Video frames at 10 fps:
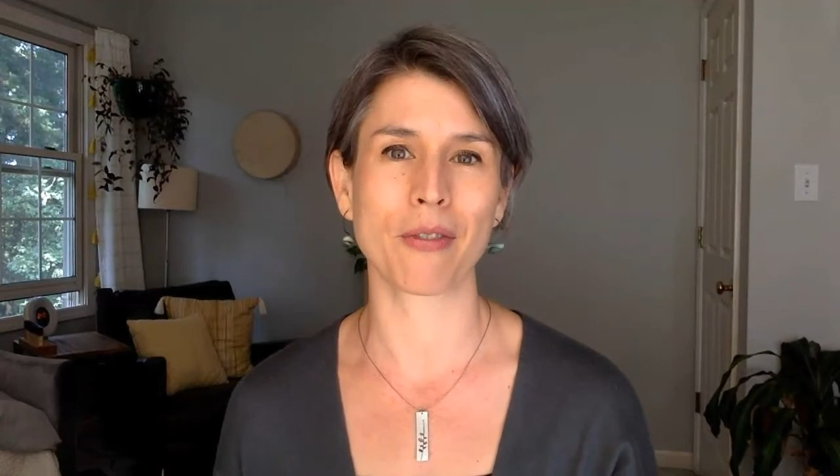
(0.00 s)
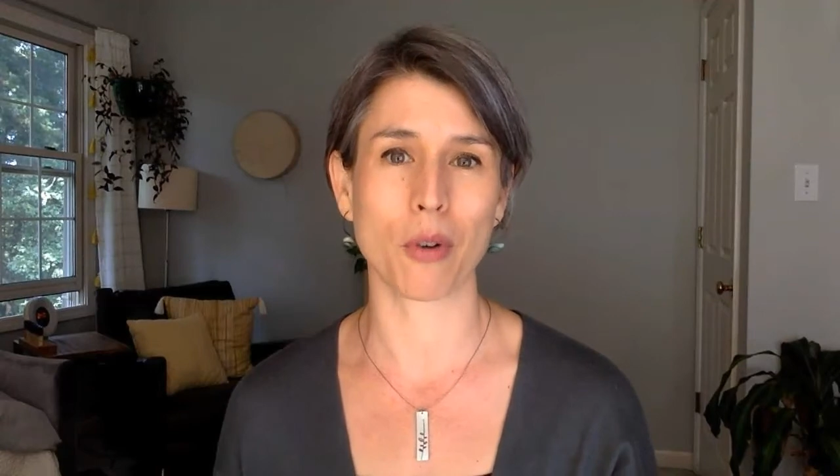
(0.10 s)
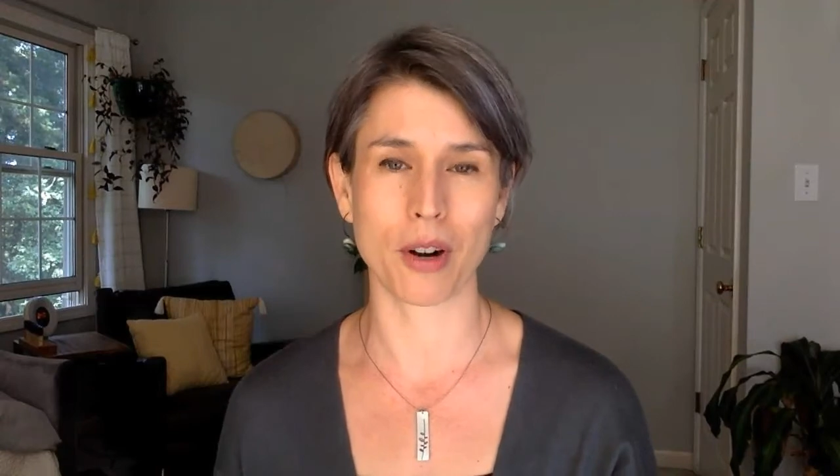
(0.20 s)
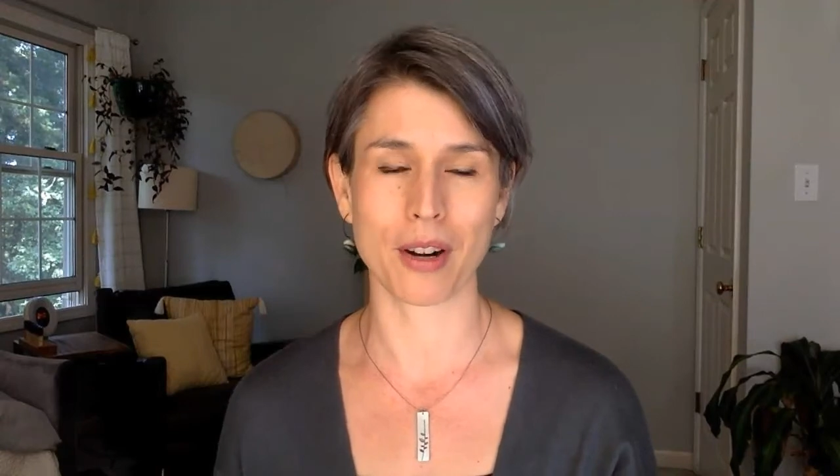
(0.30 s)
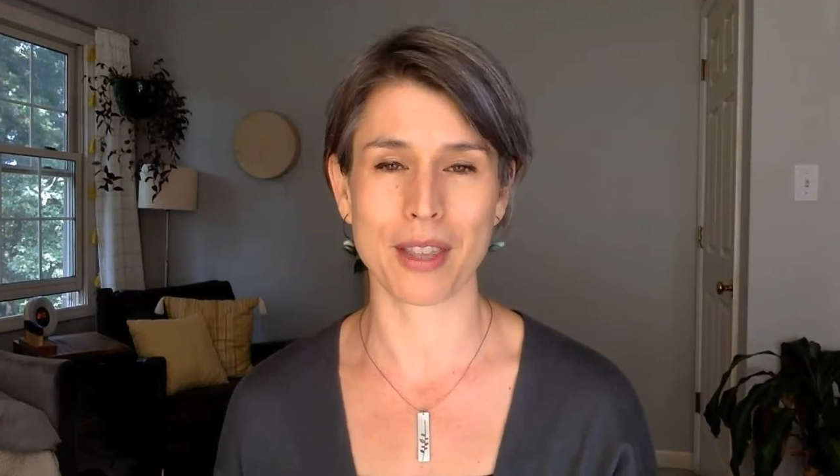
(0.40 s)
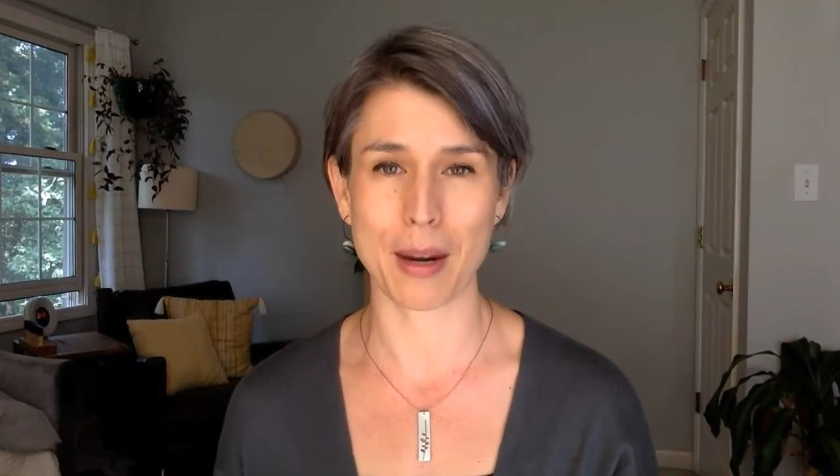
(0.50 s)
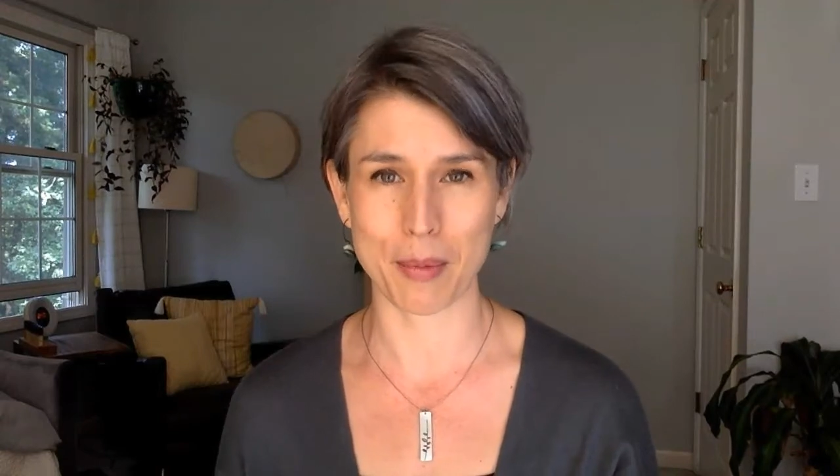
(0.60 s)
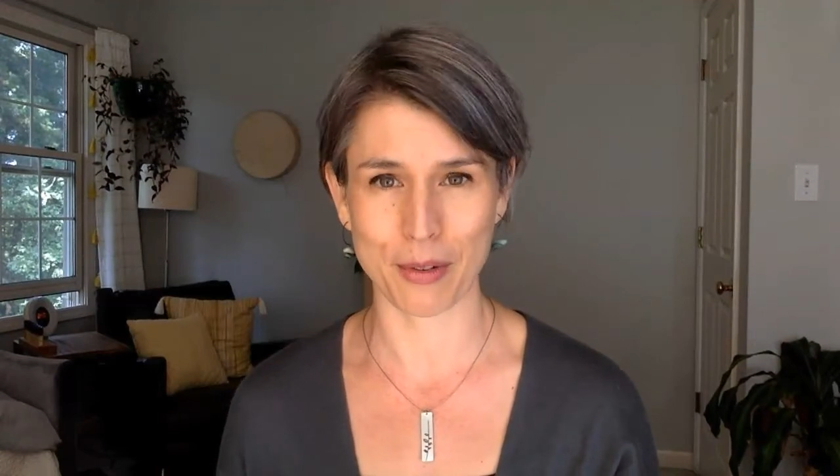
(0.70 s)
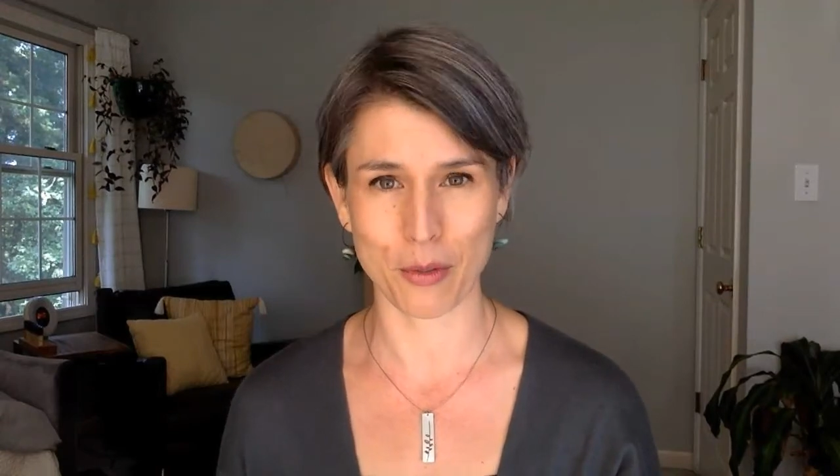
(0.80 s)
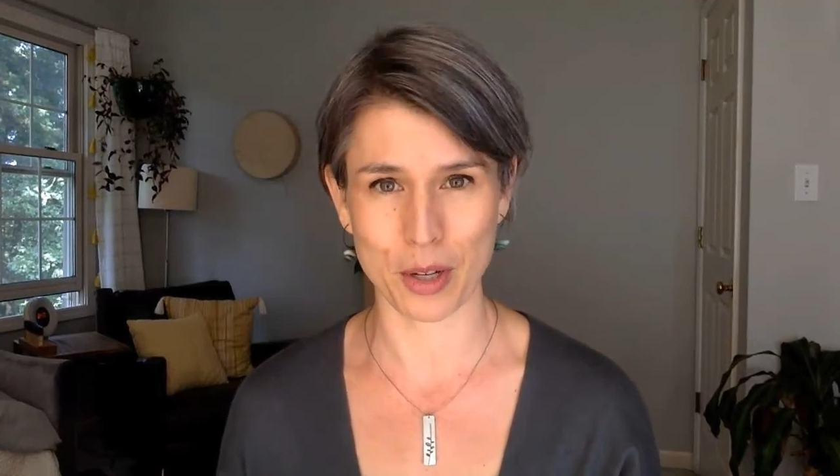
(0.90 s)
for the
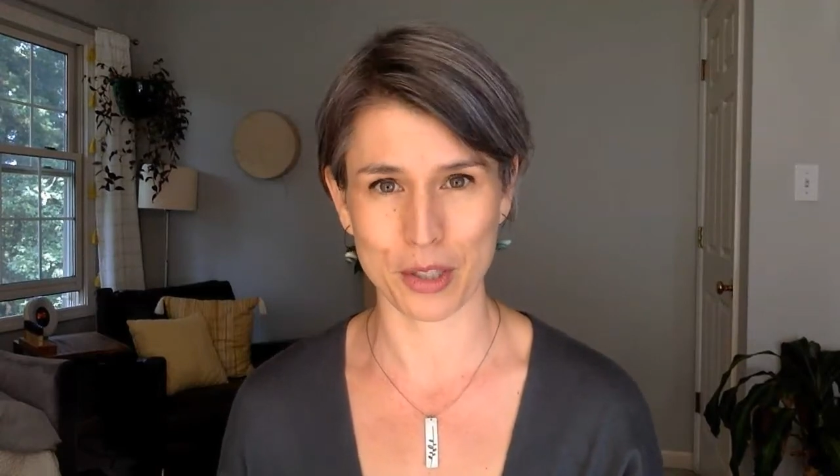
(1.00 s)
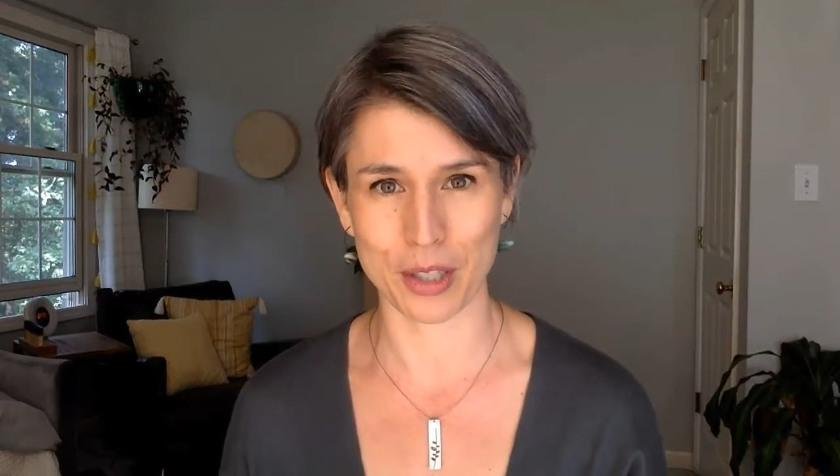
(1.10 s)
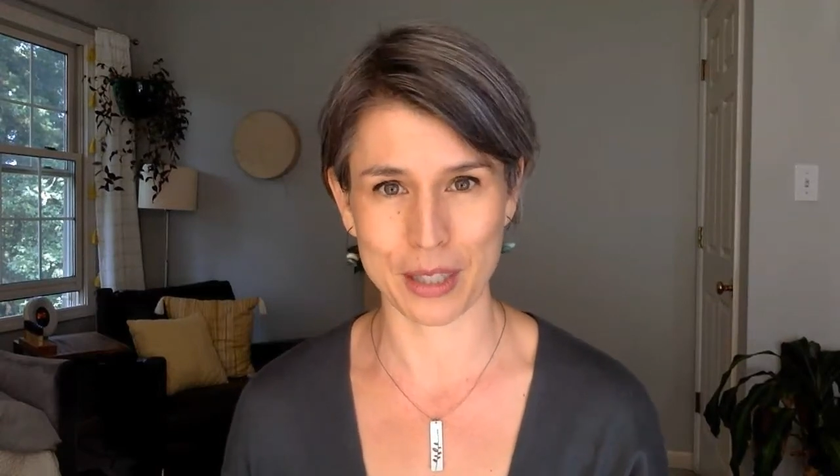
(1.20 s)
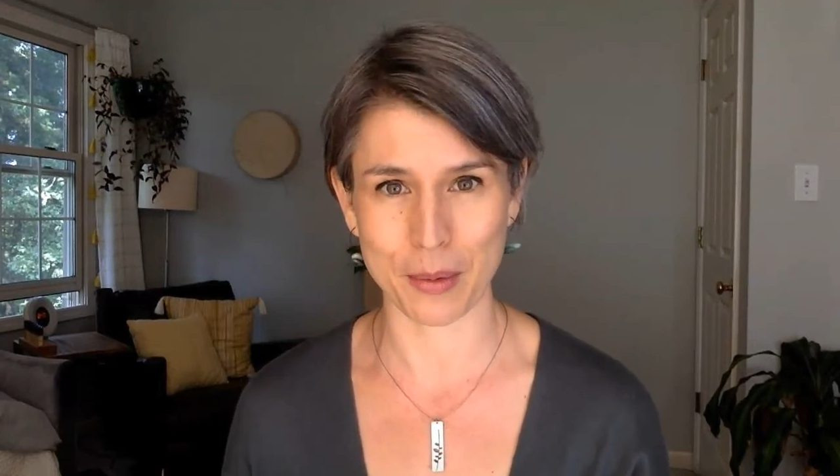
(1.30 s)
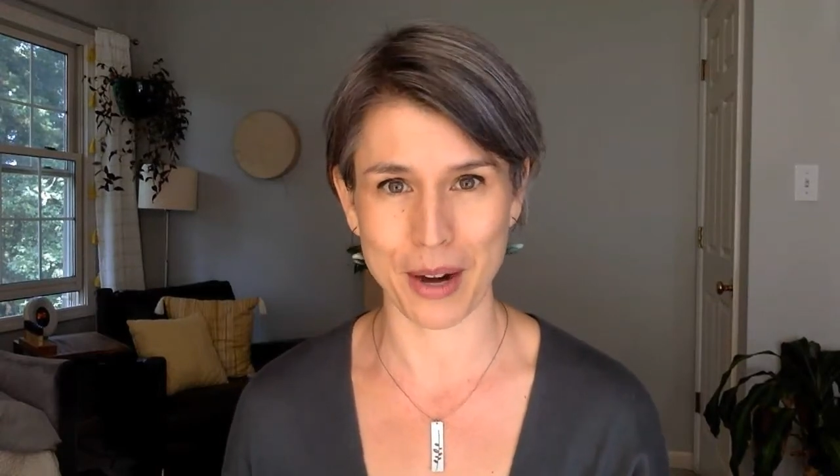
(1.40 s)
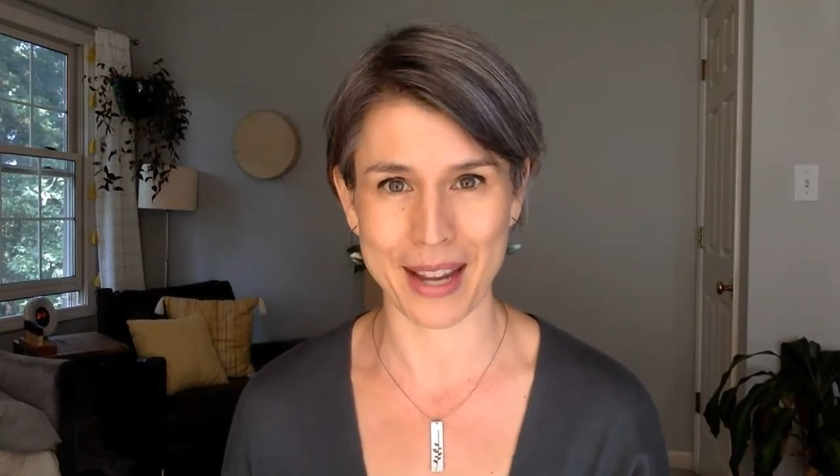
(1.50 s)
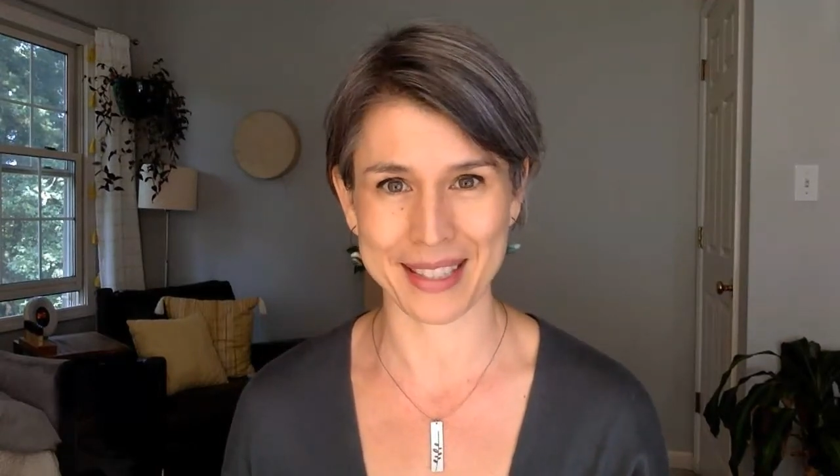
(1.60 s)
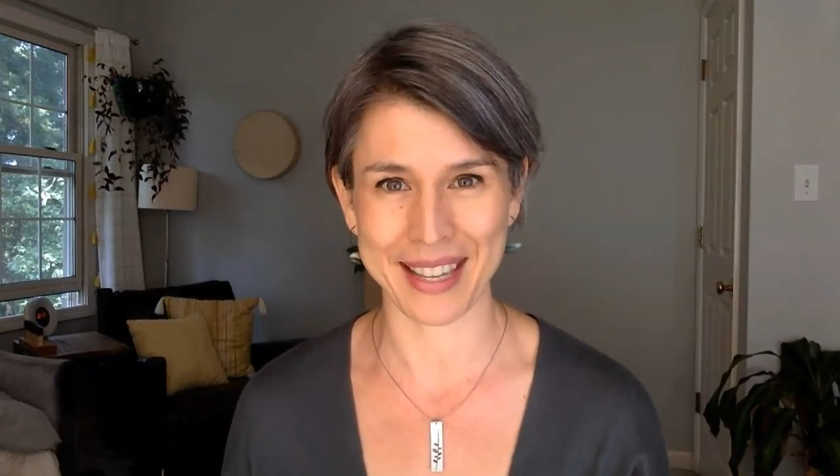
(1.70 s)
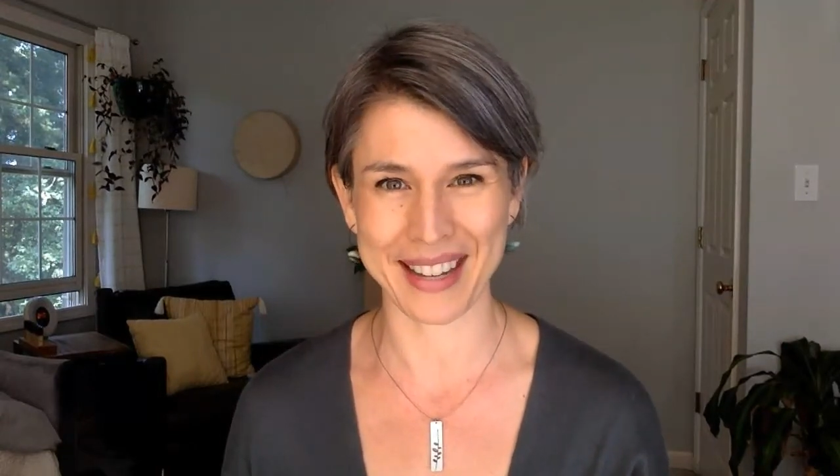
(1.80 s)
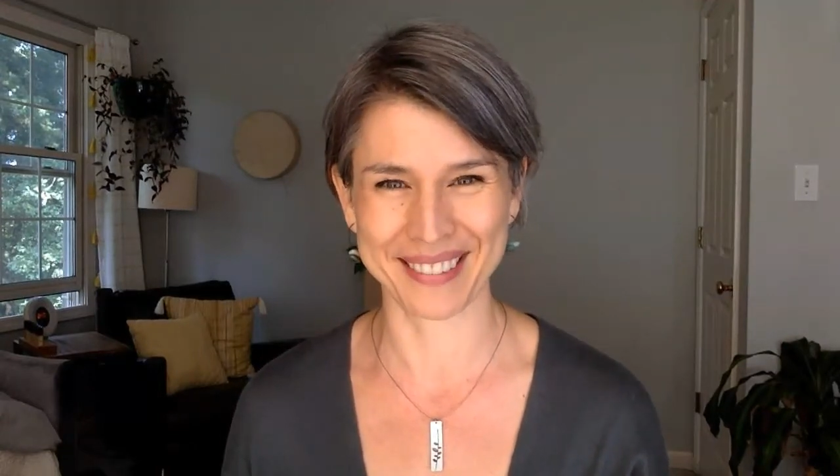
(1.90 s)
number of questions that we're
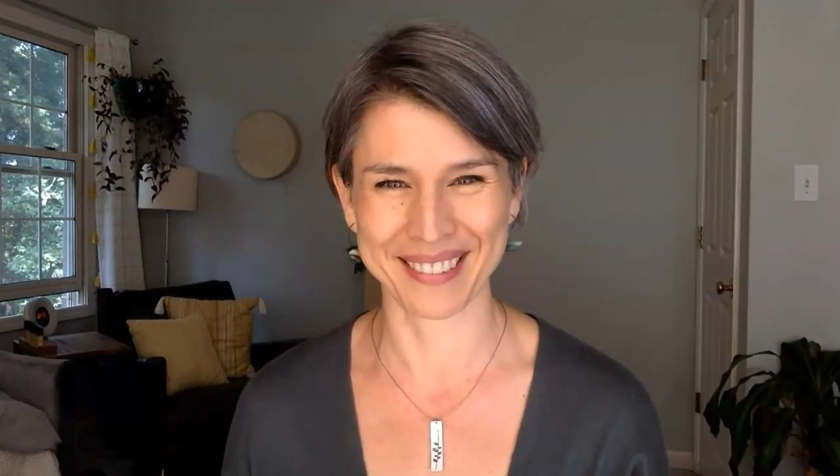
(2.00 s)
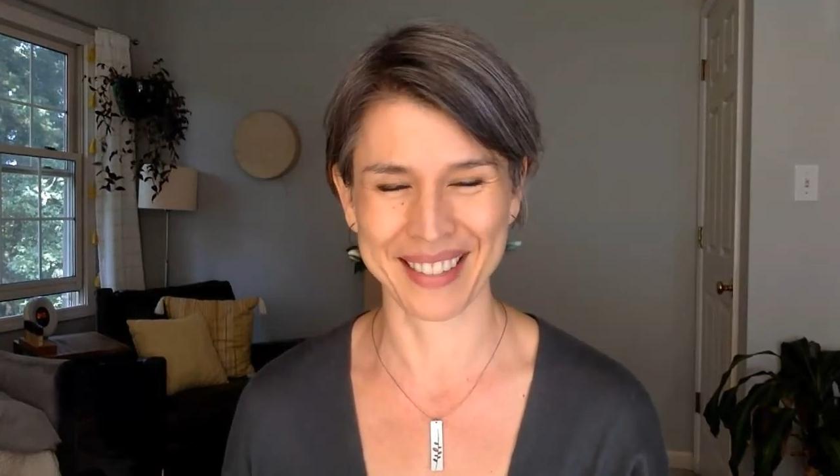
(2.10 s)
asking.